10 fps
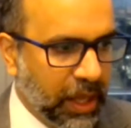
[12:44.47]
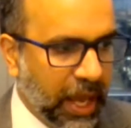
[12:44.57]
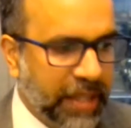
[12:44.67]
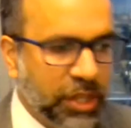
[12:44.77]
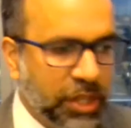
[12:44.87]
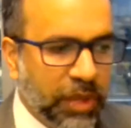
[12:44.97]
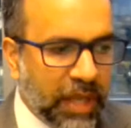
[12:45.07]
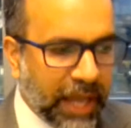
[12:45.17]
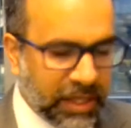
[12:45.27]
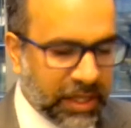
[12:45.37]
And so
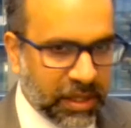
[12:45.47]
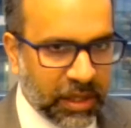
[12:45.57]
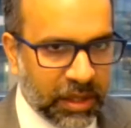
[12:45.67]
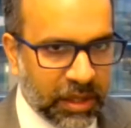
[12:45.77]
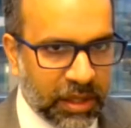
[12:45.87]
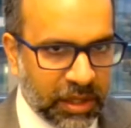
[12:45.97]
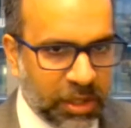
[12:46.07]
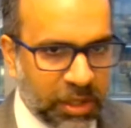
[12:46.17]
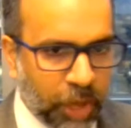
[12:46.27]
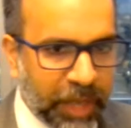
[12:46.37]
the
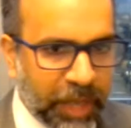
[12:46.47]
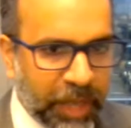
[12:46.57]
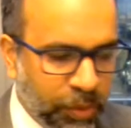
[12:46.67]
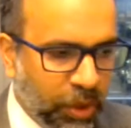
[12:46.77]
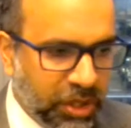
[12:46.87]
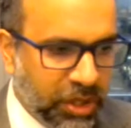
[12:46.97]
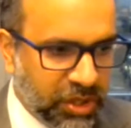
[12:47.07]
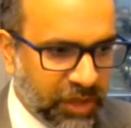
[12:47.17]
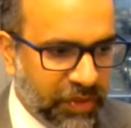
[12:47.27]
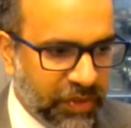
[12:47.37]
topic I wanted to
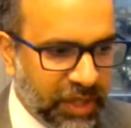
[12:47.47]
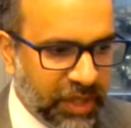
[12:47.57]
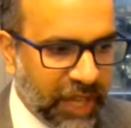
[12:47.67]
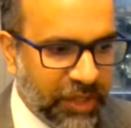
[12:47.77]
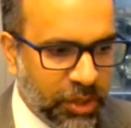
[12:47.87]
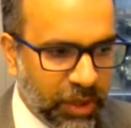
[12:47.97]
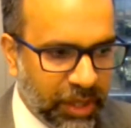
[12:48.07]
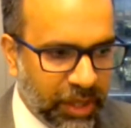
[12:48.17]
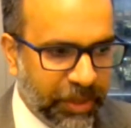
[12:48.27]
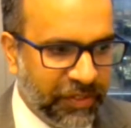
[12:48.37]
sort of dive into a
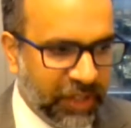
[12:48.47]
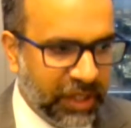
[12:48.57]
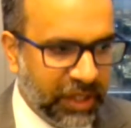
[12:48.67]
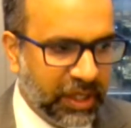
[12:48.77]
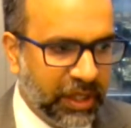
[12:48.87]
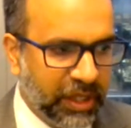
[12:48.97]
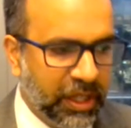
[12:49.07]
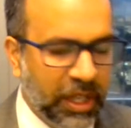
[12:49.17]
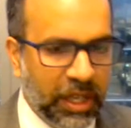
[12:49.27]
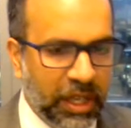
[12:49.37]
little bit further
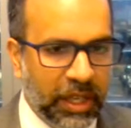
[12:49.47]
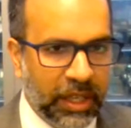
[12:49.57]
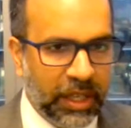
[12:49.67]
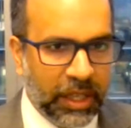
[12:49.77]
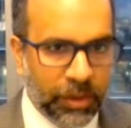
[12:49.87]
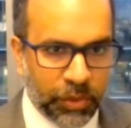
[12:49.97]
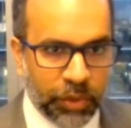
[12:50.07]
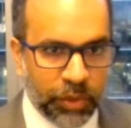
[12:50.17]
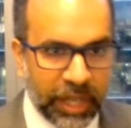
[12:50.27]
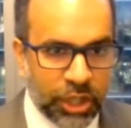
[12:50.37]
in
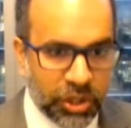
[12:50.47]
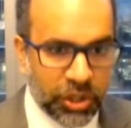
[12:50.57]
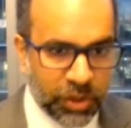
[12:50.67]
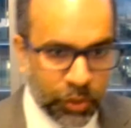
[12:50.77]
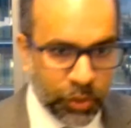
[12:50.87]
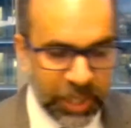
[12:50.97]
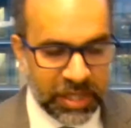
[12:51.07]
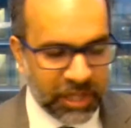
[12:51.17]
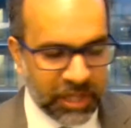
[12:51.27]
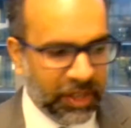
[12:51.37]
relation to the
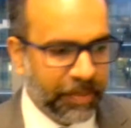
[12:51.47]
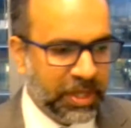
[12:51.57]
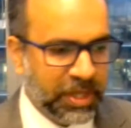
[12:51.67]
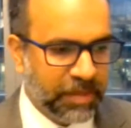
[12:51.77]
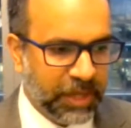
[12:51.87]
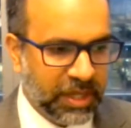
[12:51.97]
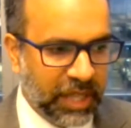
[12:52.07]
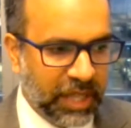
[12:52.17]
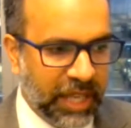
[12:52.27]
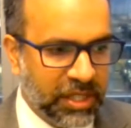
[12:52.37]
recent developments in
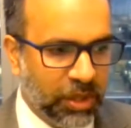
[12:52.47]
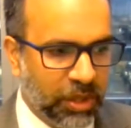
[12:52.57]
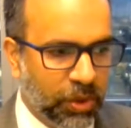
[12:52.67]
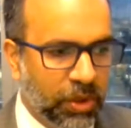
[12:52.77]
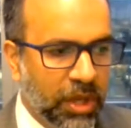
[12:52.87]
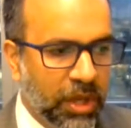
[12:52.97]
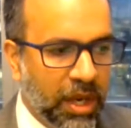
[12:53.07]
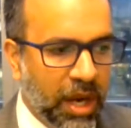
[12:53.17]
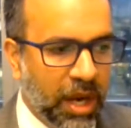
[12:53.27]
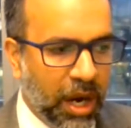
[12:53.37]
case law
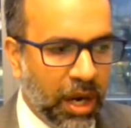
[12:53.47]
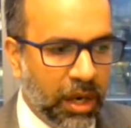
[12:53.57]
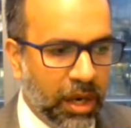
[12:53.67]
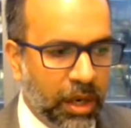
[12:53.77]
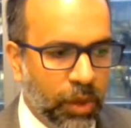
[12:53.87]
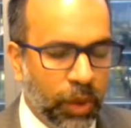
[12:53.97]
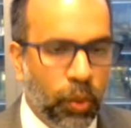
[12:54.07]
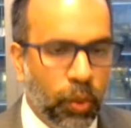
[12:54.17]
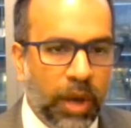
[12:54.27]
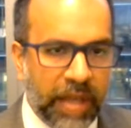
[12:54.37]
are, well,
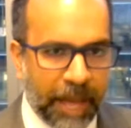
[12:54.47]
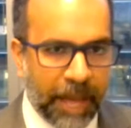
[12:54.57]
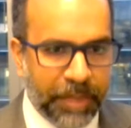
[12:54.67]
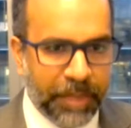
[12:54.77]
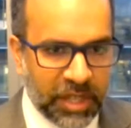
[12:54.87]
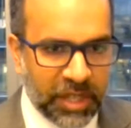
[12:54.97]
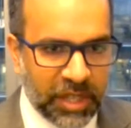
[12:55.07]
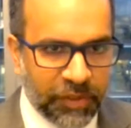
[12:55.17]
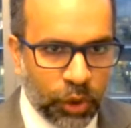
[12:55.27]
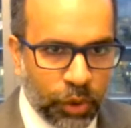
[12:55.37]
what happens if
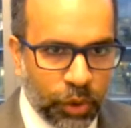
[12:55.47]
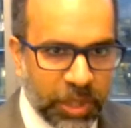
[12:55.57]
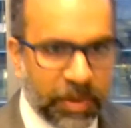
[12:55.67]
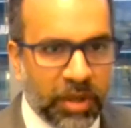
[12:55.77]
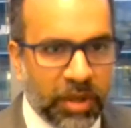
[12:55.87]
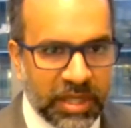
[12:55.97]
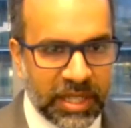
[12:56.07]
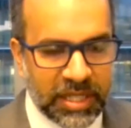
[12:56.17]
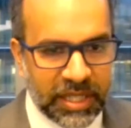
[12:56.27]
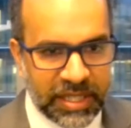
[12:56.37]
your respondent
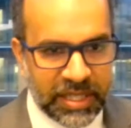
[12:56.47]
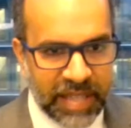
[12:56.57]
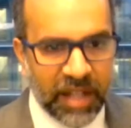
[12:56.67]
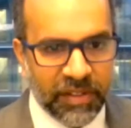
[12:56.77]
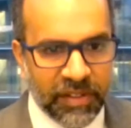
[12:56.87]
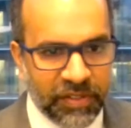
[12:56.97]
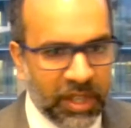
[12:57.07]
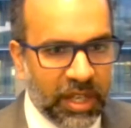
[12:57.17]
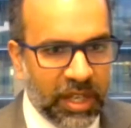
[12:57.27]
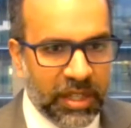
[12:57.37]
entity itself
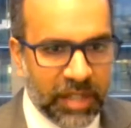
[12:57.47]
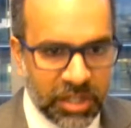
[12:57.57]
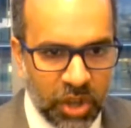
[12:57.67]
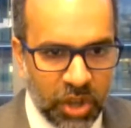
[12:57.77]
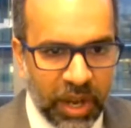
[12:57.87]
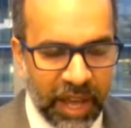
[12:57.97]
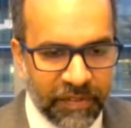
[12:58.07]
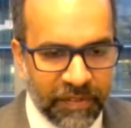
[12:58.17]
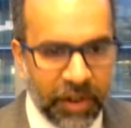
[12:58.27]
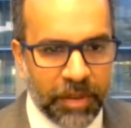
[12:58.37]
does not
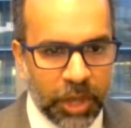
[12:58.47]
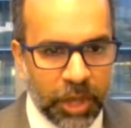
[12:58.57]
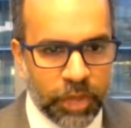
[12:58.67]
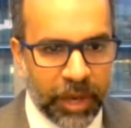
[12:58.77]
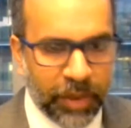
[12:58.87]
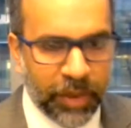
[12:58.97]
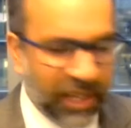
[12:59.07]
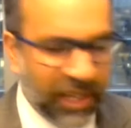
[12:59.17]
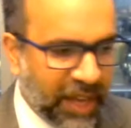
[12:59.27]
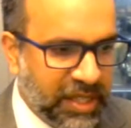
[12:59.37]
have very much by way
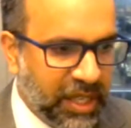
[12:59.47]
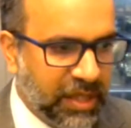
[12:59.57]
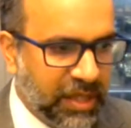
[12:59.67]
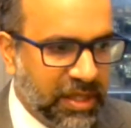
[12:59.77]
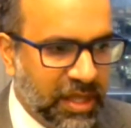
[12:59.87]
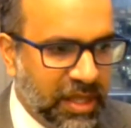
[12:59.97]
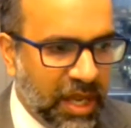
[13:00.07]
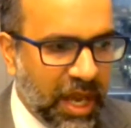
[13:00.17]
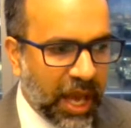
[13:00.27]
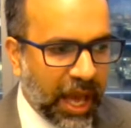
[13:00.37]
of assets,
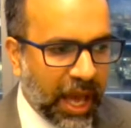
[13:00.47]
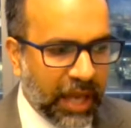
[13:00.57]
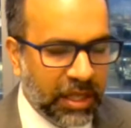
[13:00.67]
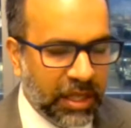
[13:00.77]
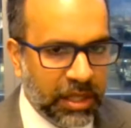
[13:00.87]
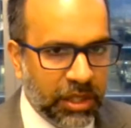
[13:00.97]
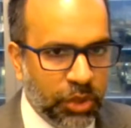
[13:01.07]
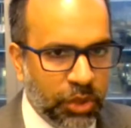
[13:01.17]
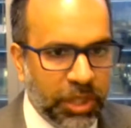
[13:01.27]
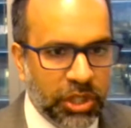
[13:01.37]
and
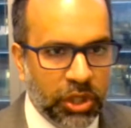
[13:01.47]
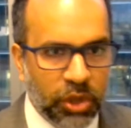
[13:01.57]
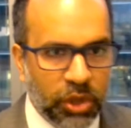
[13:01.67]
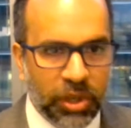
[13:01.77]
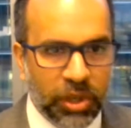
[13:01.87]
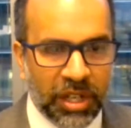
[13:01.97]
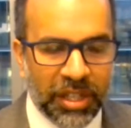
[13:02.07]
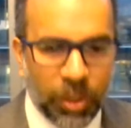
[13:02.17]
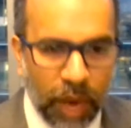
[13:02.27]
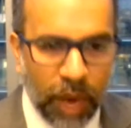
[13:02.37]
you need to look a
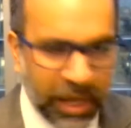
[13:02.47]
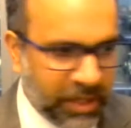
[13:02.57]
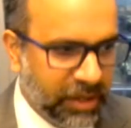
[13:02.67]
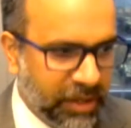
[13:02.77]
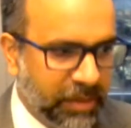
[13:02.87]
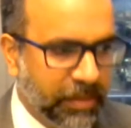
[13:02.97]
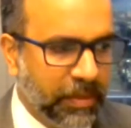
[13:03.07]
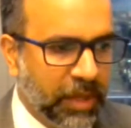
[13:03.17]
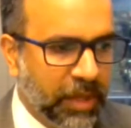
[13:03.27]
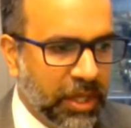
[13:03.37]
little wider?
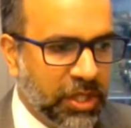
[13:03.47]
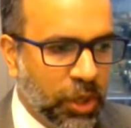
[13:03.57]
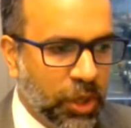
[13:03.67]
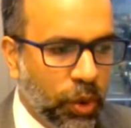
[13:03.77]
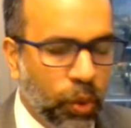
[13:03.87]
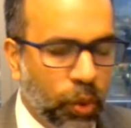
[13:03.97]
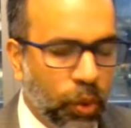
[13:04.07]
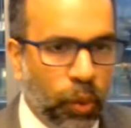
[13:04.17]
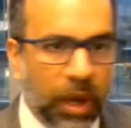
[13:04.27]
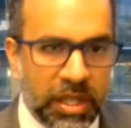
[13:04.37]
So
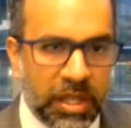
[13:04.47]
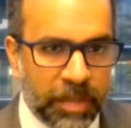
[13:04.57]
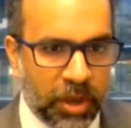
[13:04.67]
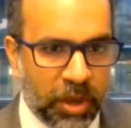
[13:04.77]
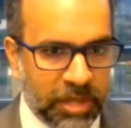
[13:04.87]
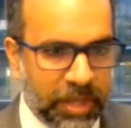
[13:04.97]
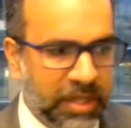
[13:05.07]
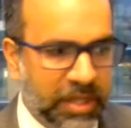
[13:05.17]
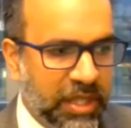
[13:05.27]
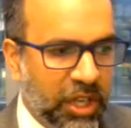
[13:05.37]
what is the
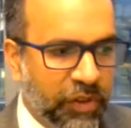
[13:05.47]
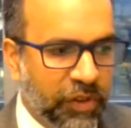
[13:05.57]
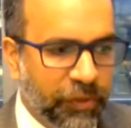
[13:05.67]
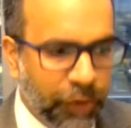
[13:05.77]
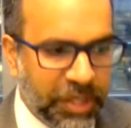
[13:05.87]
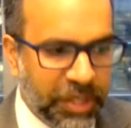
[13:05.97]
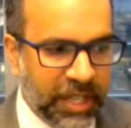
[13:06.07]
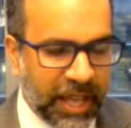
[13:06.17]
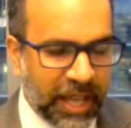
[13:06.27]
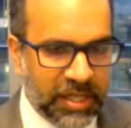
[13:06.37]
possibility of freezing
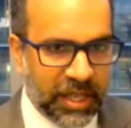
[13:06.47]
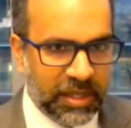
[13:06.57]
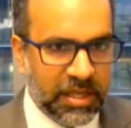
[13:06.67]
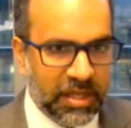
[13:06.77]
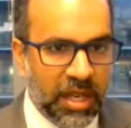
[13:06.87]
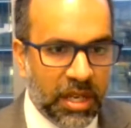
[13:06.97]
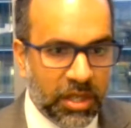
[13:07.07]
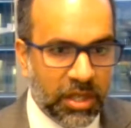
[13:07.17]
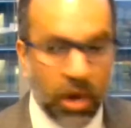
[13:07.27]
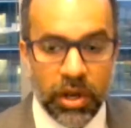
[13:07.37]
assets,
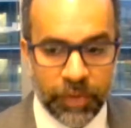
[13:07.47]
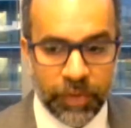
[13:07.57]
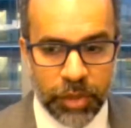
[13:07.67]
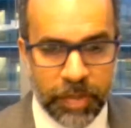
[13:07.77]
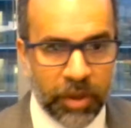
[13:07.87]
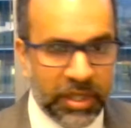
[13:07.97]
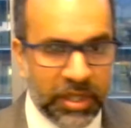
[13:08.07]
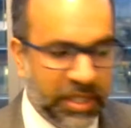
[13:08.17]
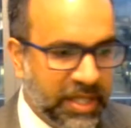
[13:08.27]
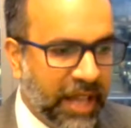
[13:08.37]
not of the respondent
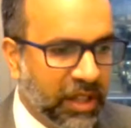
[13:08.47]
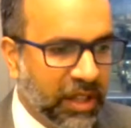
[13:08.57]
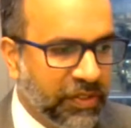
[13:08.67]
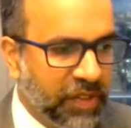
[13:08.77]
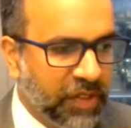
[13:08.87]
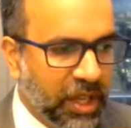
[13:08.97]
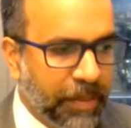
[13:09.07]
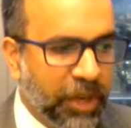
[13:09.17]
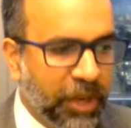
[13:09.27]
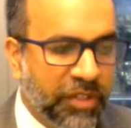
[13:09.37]
itself,
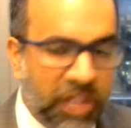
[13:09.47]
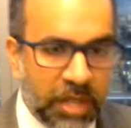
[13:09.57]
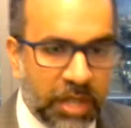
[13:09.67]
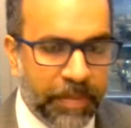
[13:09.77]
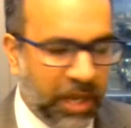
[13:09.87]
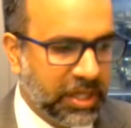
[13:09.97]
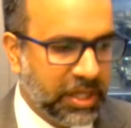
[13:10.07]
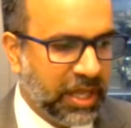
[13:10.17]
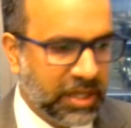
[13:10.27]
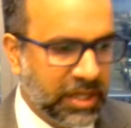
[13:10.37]
but of
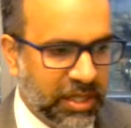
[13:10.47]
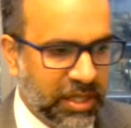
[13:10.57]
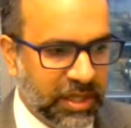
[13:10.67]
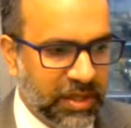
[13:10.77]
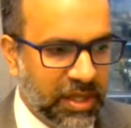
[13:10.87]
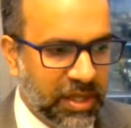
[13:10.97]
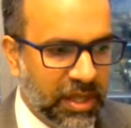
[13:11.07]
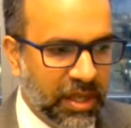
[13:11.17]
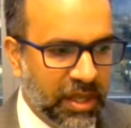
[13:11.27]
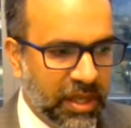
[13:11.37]
third-party entities,
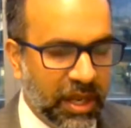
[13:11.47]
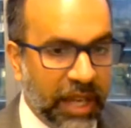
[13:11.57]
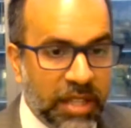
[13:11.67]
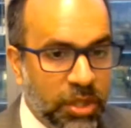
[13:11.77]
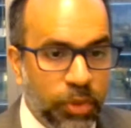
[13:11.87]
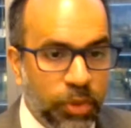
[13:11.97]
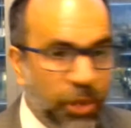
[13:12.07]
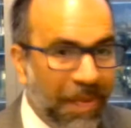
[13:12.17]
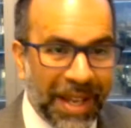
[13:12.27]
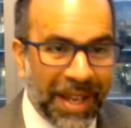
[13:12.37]
against whom you
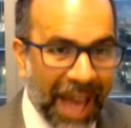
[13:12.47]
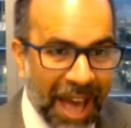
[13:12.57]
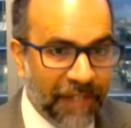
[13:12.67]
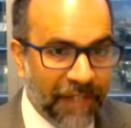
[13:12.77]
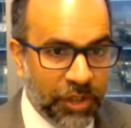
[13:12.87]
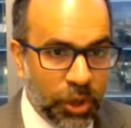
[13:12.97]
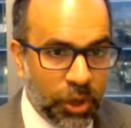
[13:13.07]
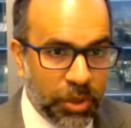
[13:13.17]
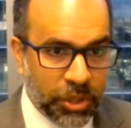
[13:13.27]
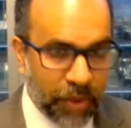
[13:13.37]
might have
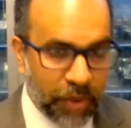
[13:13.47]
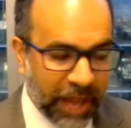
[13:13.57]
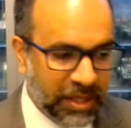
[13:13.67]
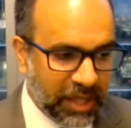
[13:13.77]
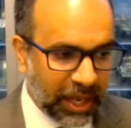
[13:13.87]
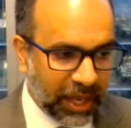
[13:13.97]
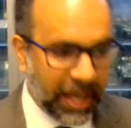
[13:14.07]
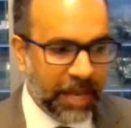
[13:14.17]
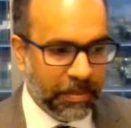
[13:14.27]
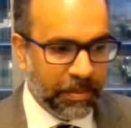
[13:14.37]
no direct
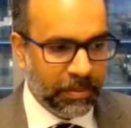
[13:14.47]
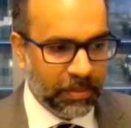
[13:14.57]
claim,